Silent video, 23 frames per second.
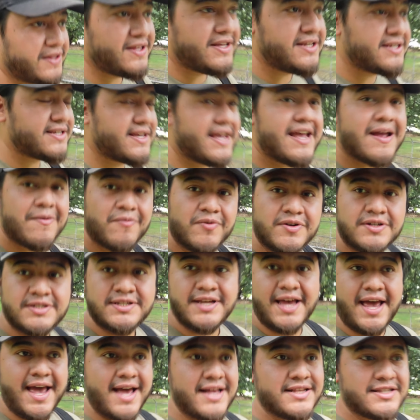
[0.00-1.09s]
these cameras
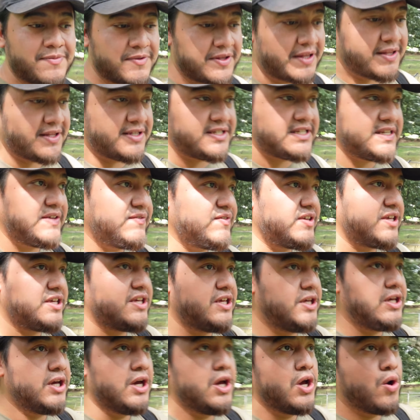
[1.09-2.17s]
and something like the
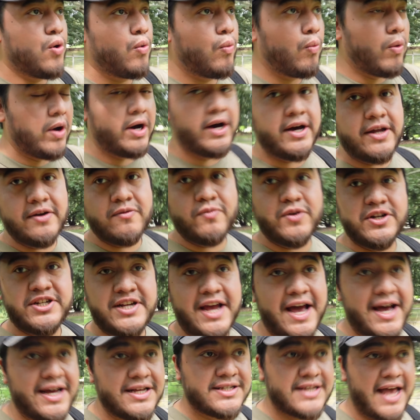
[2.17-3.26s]
ZV-1, which
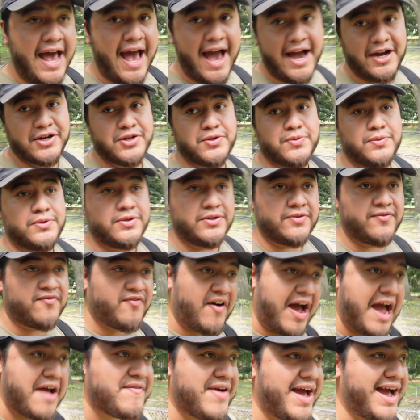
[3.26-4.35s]
has actual
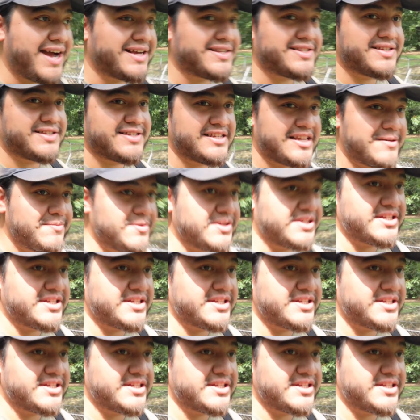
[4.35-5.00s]
5-axis image